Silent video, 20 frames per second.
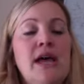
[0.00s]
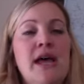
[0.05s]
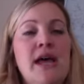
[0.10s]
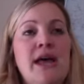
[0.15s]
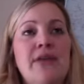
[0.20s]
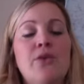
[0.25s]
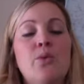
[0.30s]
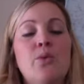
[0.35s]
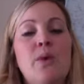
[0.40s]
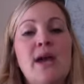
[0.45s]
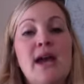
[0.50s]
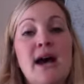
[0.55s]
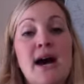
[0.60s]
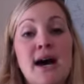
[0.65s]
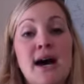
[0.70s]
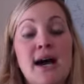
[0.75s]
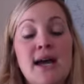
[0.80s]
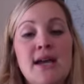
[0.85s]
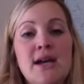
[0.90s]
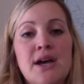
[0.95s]
And the way
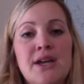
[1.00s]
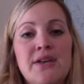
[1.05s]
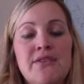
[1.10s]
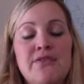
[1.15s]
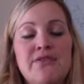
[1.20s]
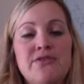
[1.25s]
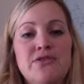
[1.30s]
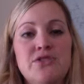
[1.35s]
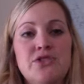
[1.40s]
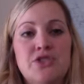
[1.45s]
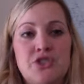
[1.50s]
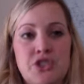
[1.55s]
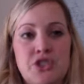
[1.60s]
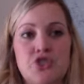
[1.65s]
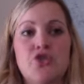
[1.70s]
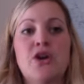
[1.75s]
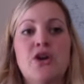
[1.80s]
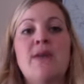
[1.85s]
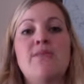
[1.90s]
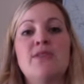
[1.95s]
I kind of
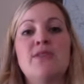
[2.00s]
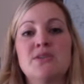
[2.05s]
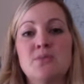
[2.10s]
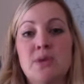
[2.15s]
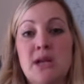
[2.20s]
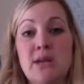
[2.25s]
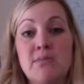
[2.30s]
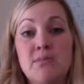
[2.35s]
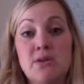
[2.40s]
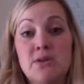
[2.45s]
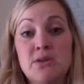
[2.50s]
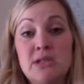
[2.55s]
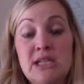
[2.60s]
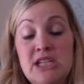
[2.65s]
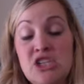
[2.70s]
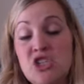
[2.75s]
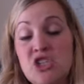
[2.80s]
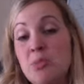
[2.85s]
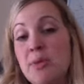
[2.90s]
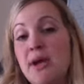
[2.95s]
describe this when I'm
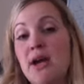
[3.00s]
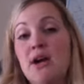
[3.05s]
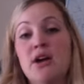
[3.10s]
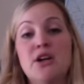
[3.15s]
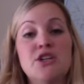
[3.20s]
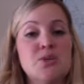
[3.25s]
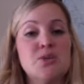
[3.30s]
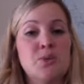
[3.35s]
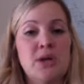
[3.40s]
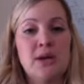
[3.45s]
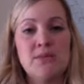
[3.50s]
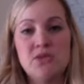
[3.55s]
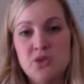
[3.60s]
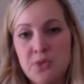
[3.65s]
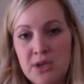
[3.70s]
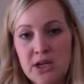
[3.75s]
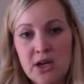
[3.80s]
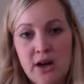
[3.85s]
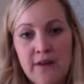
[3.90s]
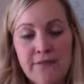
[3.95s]
teaching parents or when I'm
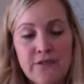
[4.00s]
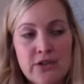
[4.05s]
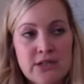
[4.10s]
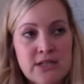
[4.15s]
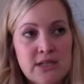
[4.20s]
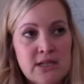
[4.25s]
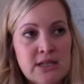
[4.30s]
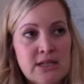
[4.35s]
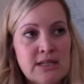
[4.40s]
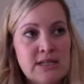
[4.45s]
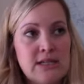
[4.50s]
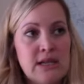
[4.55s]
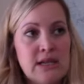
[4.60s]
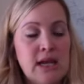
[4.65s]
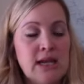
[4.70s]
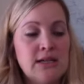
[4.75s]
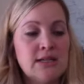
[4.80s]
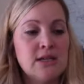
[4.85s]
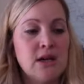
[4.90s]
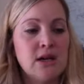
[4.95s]
doing conferences
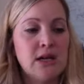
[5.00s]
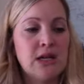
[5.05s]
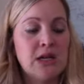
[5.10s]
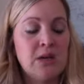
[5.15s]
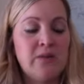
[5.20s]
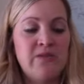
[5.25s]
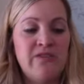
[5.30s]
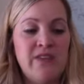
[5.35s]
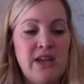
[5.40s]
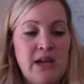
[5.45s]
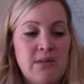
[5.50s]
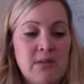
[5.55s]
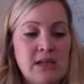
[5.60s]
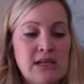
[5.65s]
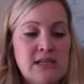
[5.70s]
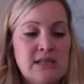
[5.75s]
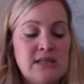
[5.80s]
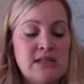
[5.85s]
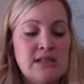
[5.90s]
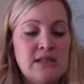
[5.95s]
and talking to
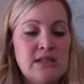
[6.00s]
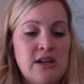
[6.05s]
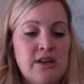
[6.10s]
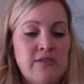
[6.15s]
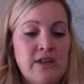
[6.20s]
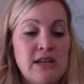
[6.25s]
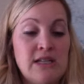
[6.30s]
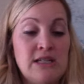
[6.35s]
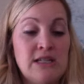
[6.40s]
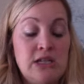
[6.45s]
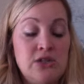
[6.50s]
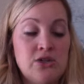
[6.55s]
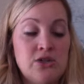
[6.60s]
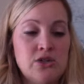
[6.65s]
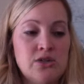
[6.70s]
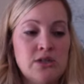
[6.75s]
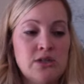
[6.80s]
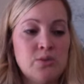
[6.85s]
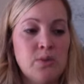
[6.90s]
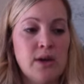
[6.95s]
families and stuff and
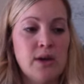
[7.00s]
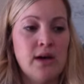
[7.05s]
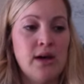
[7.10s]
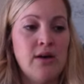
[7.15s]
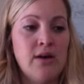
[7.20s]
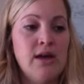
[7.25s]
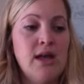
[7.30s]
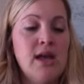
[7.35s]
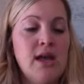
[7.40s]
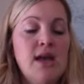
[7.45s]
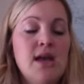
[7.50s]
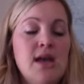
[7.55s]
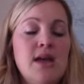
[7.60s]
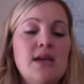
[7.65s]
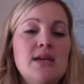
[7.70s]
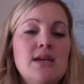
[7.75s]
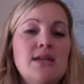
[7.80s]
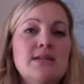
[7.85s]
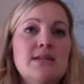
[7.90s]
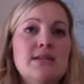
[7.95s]
teachers as well,
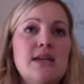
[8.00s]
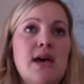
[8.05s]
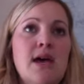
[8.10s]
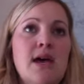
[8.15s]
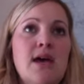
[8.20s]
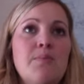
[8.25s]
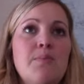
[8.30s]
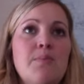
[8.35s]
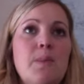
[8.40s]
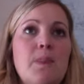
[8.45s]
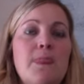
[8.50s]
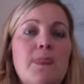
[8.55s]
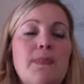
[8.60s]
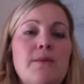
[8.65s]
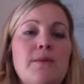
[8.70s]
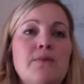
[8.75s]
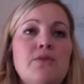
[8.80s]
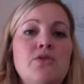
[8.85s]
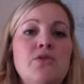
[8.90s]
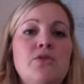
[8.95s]
is that
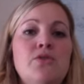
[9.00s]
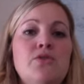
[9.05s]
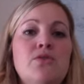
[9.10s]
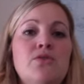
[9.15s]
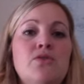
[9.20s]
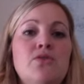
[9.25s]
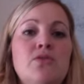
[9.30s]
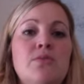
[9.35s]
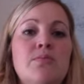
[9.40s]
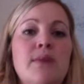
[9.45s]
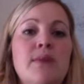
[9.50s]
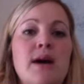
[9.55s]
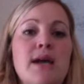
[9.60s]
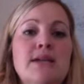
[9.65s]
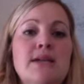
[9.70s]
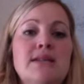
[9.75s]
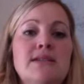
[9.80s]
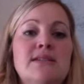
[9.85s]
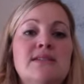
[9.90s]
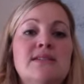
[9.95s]
you
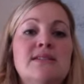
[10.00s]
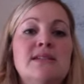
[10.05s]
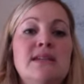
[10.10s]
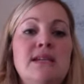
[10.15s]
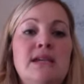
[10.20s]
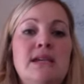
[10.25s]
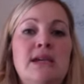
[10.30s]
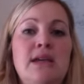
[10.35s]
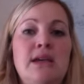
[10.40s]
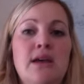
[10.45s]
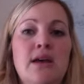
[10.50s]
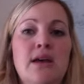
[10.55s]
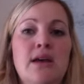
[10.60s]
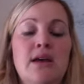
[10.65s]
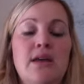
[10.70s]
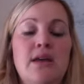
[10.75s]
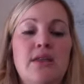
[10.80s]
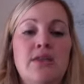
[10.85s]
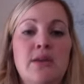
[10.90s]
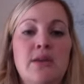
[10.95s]
might see
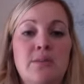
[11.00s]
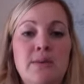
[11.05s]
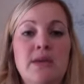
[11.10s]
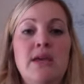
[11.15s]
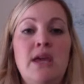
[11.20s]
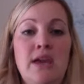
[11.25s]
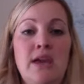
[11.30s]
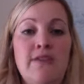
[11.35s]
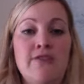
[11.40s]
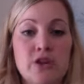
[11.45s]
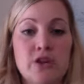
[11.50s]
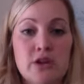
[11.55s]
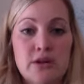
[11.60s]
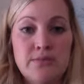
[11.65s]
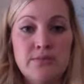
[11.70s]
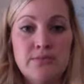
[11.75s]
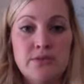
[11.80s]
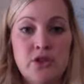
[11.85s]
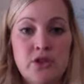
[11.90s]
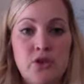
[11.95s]
the
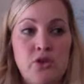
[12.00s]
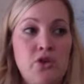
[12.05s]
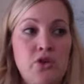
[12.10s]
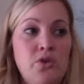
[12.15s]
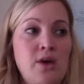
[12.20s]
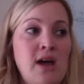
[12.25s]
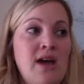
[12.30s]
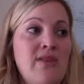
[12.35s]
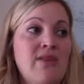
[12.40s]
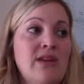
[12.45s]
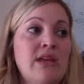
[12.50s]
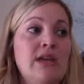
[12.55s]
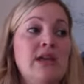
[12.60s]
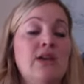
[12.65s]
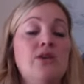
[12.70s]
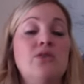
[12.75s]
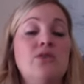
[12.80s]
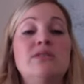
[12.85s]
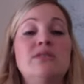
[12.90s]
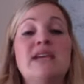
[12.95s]
behavior. So you have a
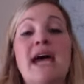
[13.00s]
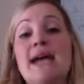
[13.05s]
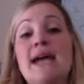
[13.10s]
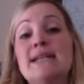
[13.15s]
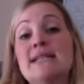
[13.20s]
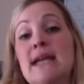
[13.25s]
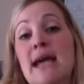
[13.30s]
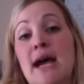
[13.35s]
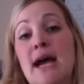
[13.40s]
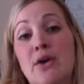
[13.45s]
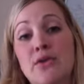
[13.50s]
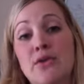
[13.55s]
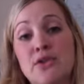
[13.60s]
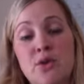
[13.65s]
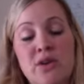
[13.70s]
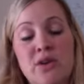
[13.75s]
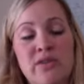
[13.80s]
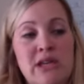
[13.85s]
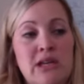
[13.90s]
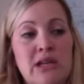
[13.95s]
kid who's acting out, you
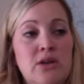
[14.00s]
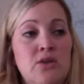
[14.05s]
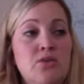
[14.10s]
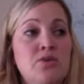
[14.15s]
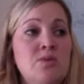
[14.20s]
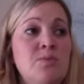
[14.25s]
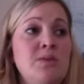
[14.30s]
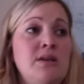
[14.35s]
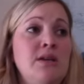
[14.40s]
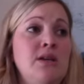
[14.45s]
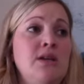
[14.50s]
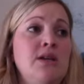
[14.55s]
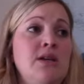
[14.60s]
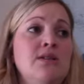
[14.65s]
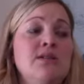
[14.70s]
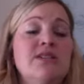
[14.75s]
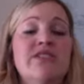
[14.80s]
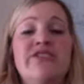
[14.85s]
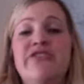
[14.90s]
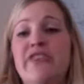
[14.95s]
have a kid who's
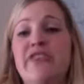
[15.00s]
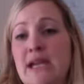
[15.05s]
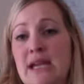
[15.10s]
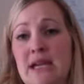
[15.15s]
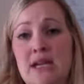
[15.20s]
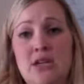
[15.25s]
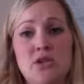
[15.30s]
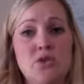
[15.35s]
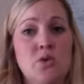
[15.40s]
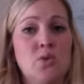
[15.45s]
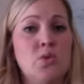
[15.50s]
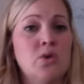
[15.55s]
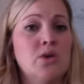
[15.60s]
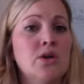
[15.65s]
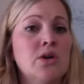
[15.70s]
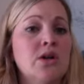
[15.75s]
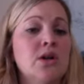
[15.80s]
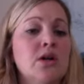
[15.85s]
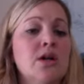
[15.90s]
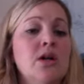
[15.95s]
being defiant
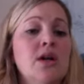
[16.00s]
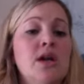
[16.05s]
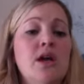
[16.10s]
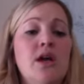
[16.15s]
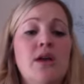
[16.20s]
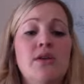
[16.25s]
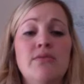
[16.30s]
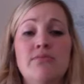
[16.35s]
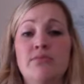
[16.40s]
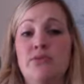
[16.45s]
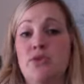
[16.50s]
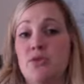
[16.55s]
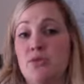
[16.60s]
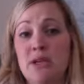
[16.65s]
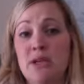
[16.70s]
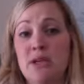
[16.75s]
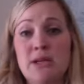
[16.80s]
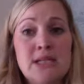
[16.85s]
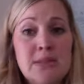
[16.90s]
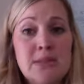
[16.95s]
or
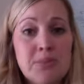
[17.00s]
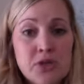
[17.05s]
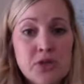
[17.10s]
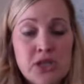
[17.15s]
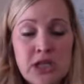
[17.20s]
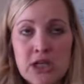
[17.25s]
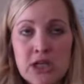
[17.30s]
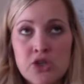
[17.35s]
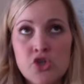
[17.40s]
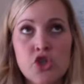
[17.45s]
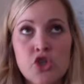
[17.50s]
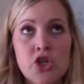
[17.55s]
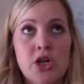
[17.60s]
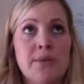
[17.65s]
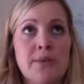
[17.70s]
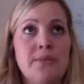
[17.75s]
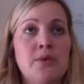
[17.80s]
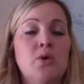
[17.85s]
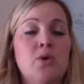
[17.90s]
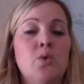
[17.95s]
throwing a temper
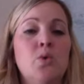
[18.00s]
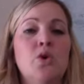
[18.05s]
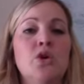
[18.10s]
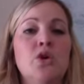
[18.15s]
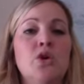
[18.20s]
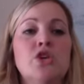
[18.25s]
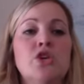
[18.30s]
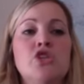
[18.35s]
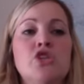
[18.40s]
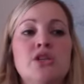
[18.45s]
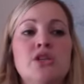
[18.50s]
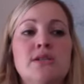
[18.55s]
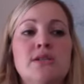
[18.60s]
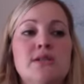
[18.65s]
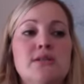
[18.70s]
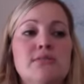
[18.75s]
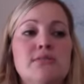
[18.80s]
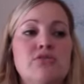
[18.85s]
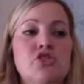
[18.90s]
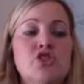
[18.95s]
tantrum or
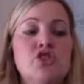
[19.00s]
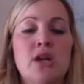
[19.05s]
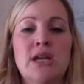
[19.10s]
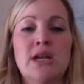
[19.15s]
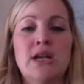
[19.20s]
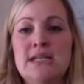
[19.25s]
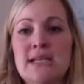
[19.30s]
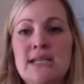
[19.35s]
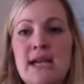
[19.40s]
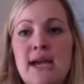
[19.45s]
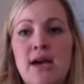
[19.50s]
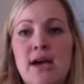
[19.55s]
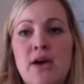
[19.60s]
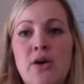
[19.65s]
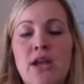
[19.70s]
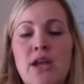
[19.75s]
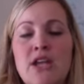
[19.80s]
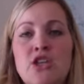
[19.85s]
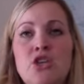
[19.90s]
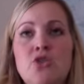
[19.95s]
just shutting
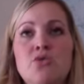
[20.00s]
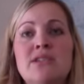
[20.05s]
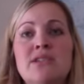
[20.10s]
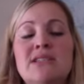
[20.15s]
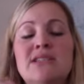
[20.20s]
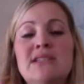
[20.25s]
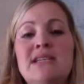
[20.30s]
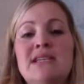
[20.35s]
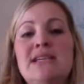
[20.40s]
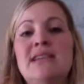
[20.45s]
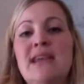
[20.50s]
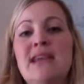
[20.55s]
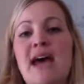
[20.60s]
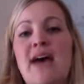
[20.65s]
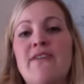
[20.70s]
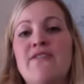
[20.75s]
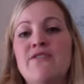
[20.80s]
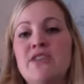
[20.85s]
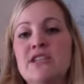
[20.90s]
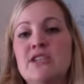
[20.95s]
down, and you see
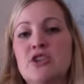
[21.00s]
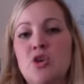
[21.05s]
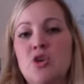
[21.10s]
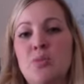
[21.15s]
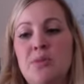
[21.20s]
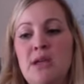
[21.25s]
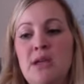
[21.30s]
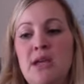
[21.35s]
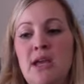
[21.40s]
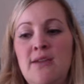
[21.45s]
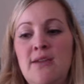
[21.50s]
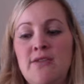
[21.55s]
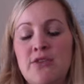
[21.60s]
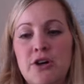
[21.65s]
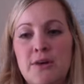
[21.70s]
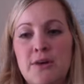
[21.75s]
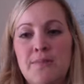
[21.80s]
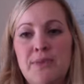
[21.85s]
that physical behavior.